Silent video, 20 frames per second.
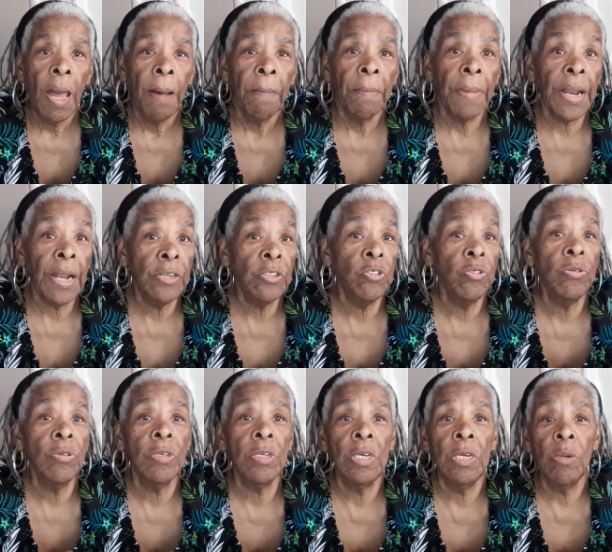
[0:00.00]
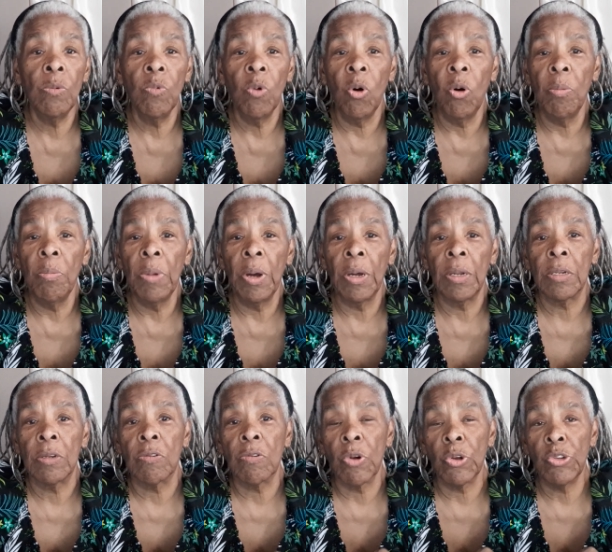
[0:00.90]
But I do the
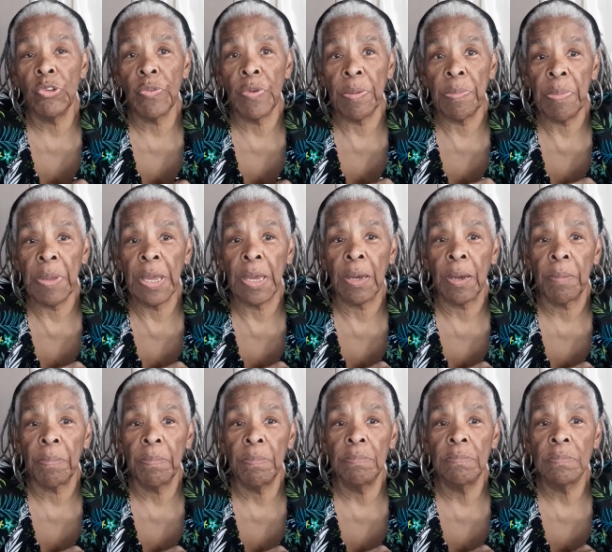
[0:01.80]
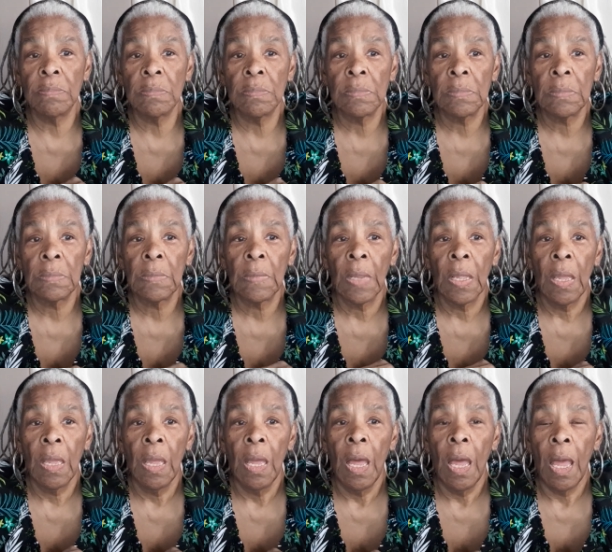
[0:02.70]
Walmart grocery pickup,
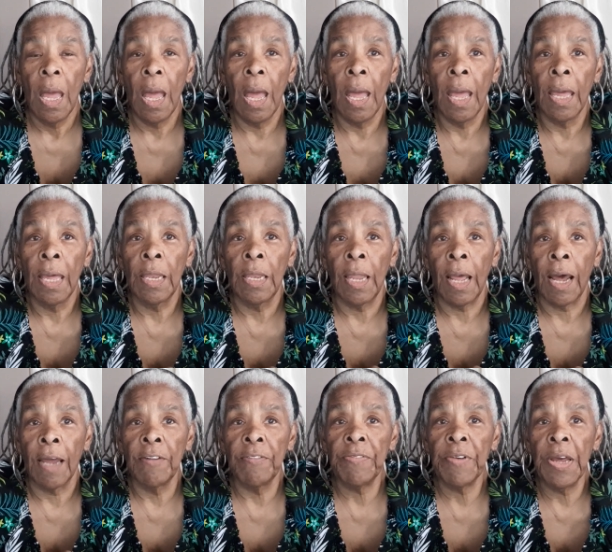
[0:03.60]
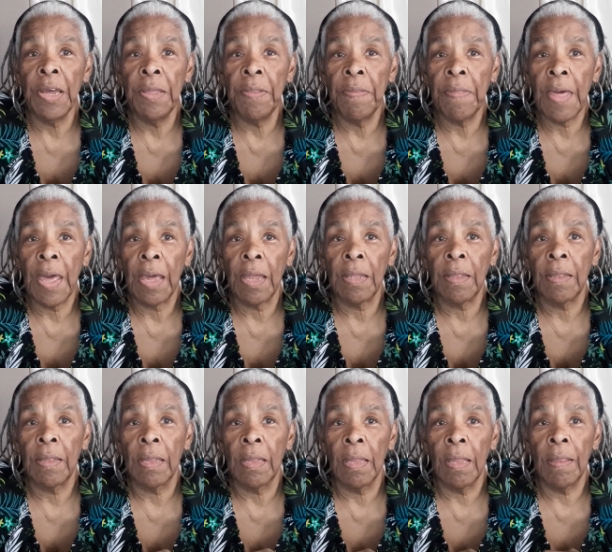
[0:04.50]
and I find that
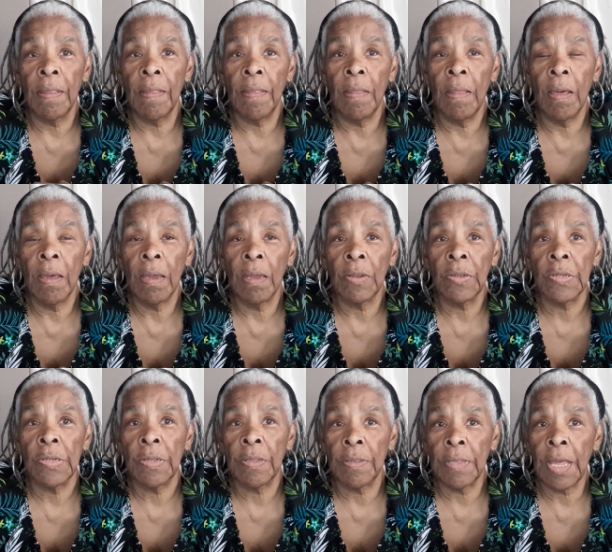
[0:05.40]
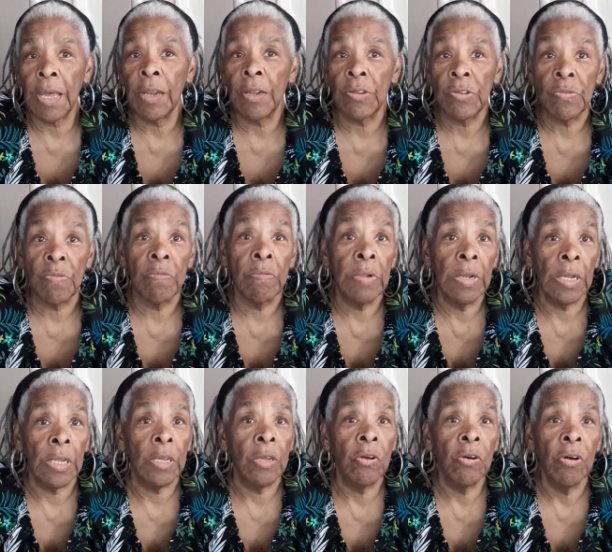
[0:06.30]
that is
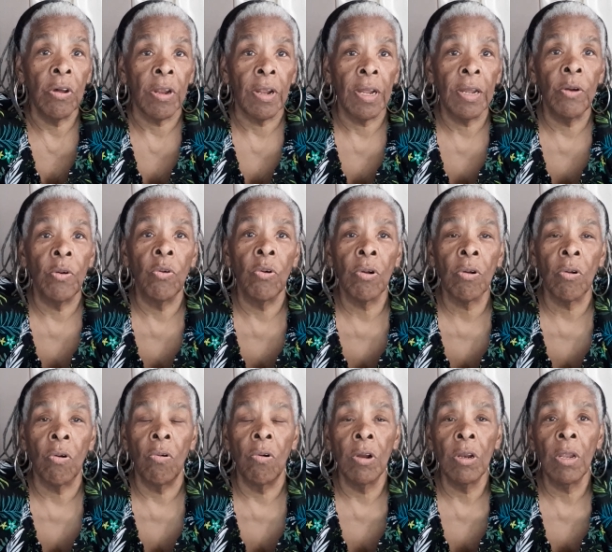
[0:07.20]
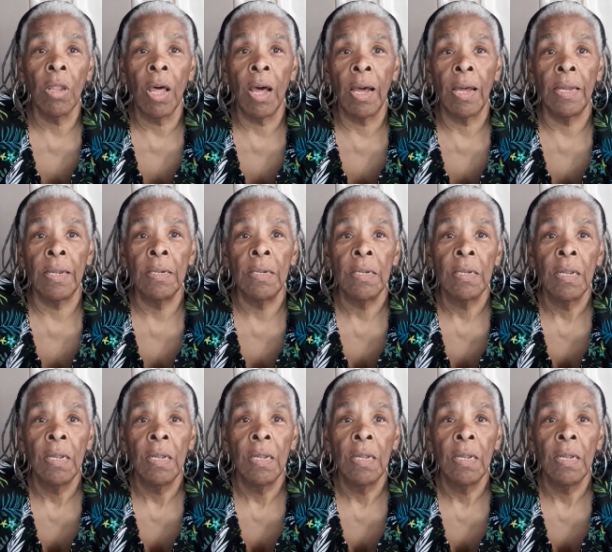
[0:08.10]
really good. I order online.